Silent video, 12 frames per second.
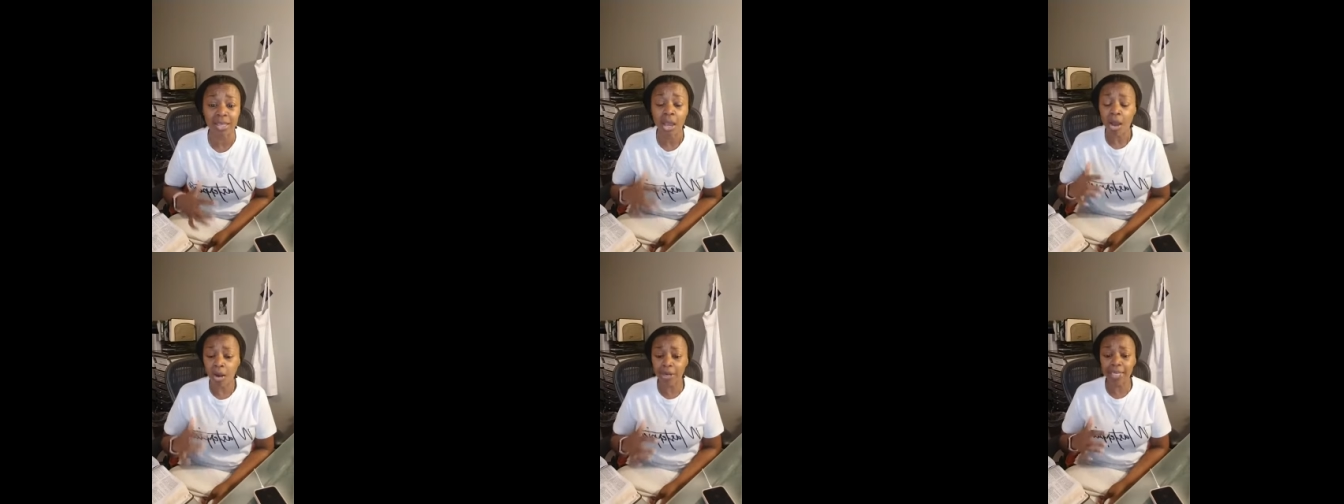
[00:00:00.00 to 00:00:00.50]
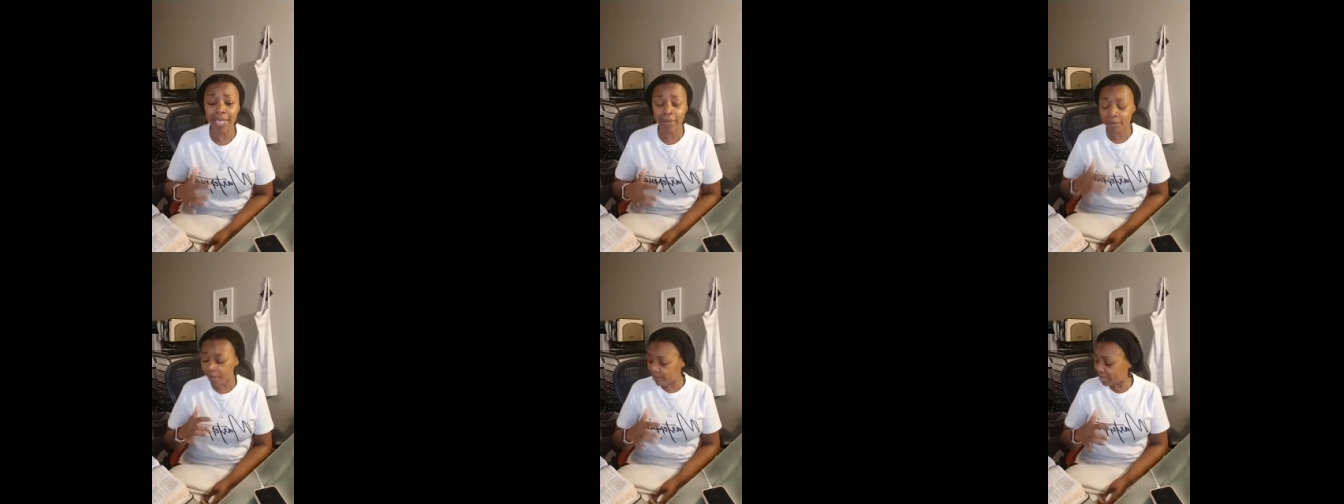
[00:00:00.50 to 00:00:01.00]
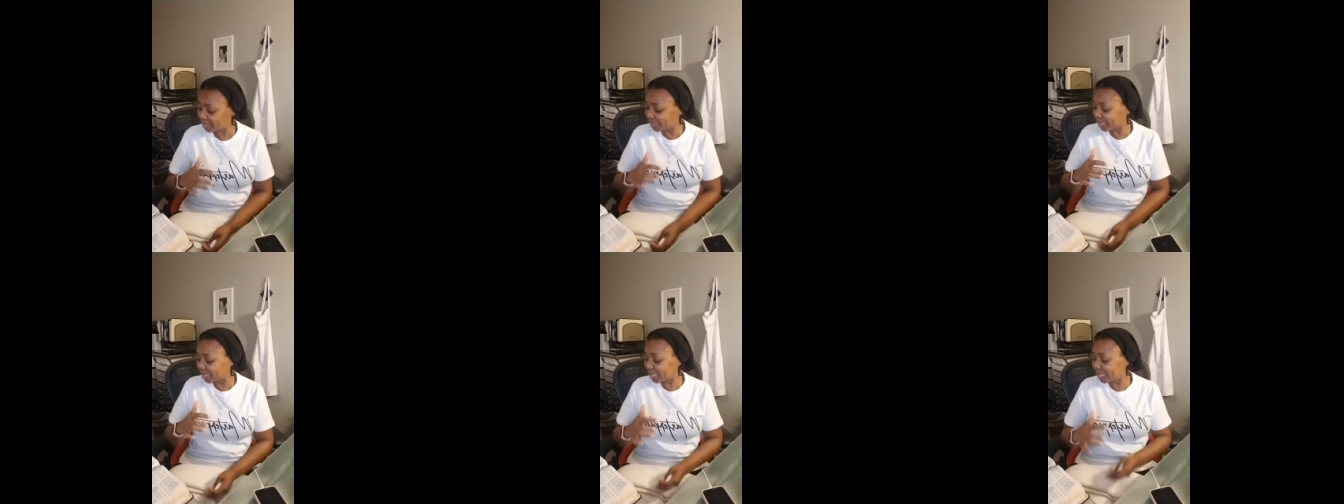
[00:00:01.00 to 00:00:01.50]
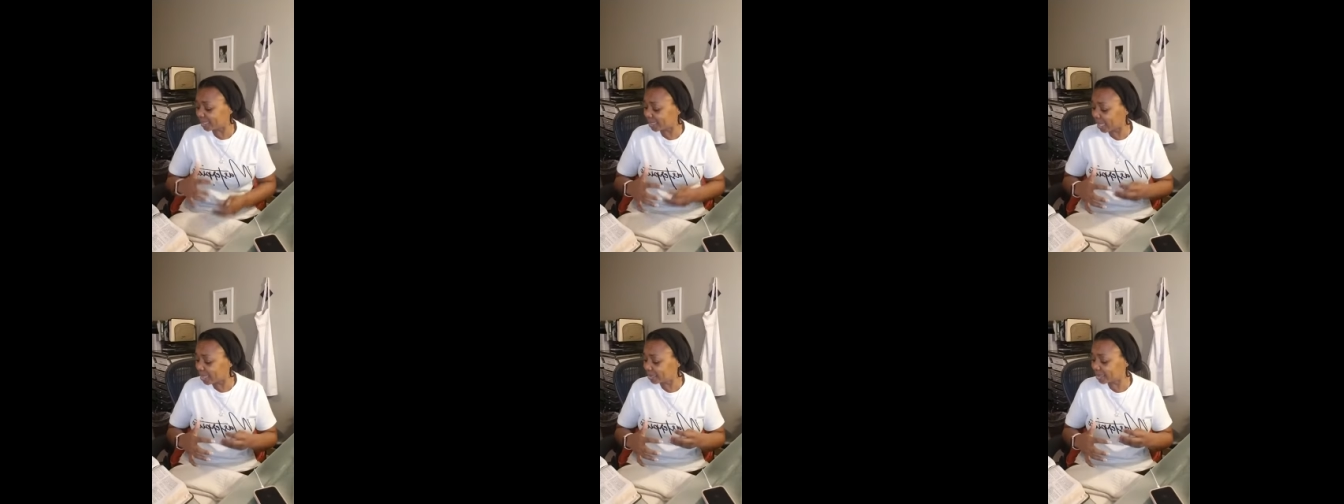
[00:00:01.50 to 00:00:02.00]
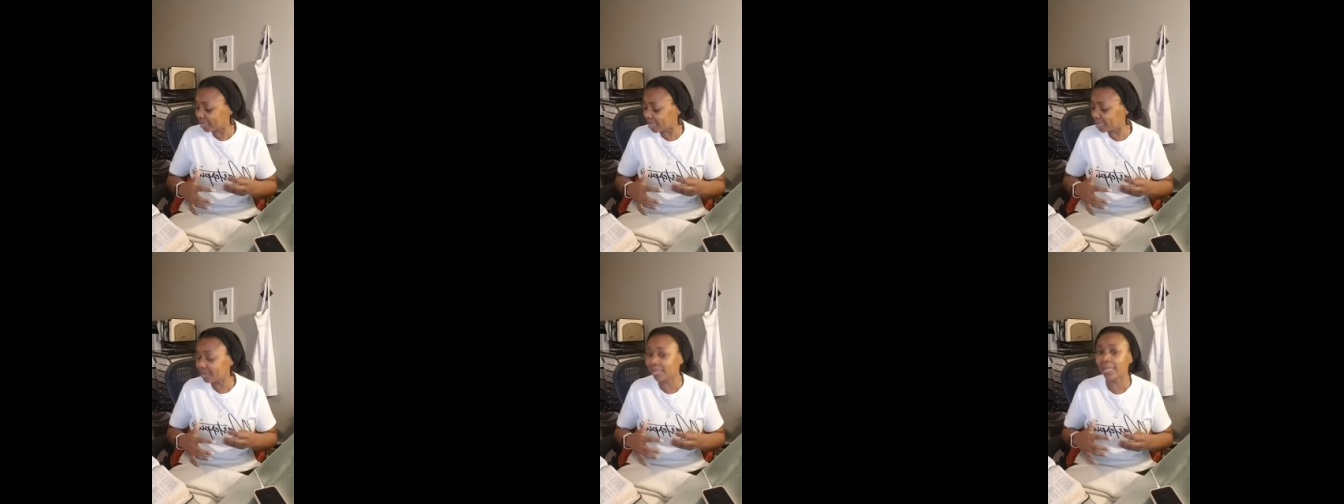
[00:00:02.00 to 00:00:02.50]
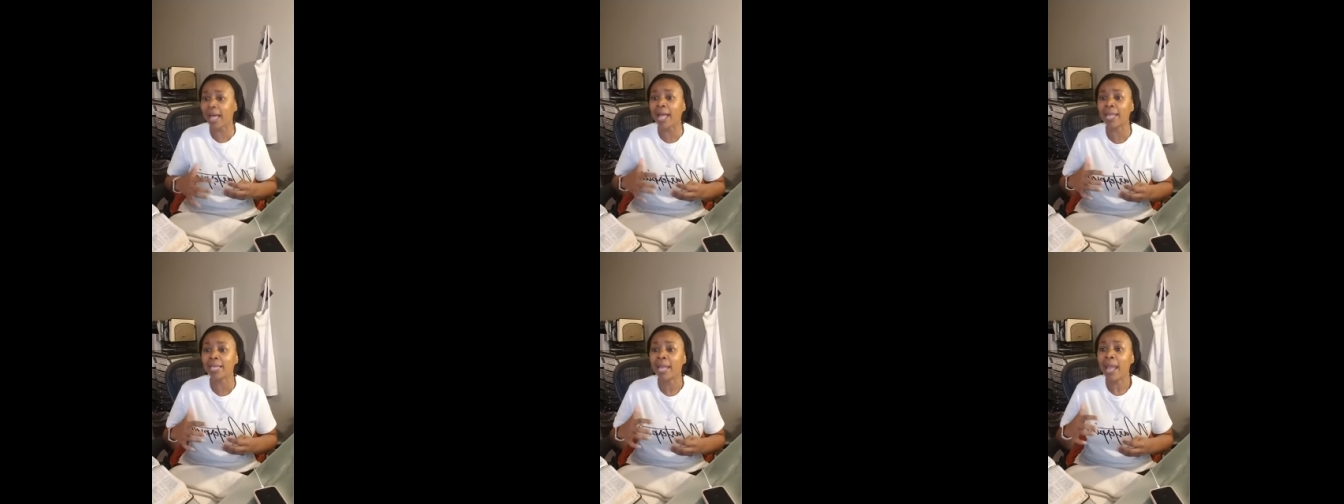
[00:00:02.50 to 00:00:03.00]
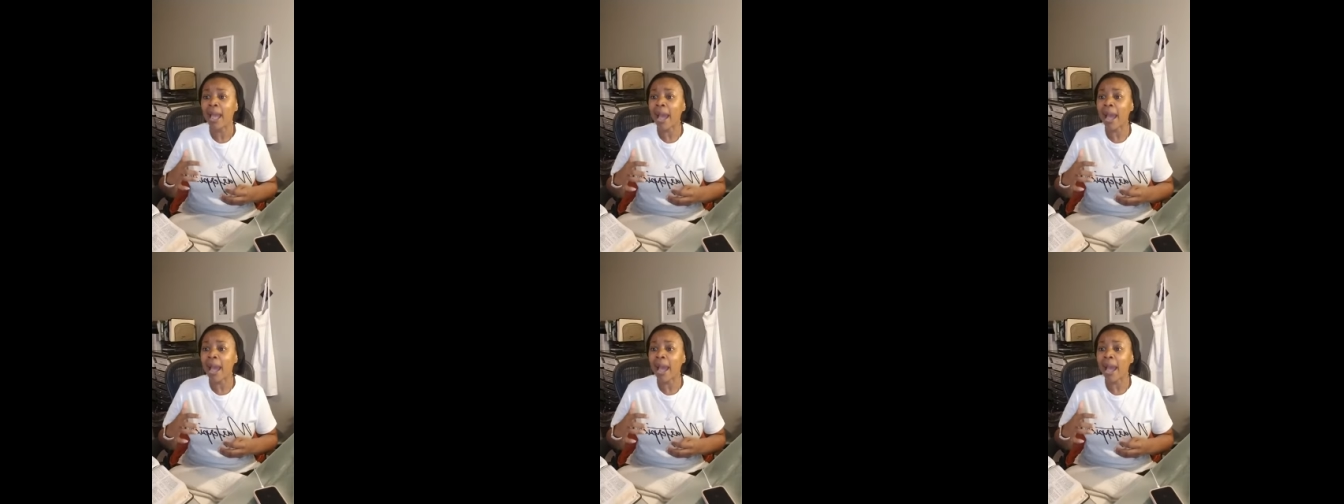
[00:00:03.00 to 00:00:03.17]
are him lamenting. And he says things like,